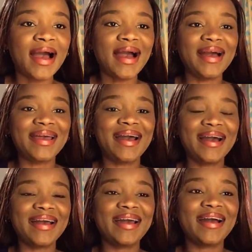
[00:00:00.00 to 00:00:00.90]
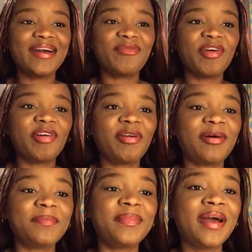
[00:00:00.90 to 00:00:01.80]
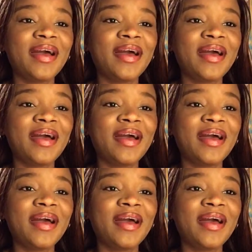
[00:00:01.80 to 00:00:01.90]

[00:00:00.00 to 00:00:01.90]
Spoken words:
Hi. Welcome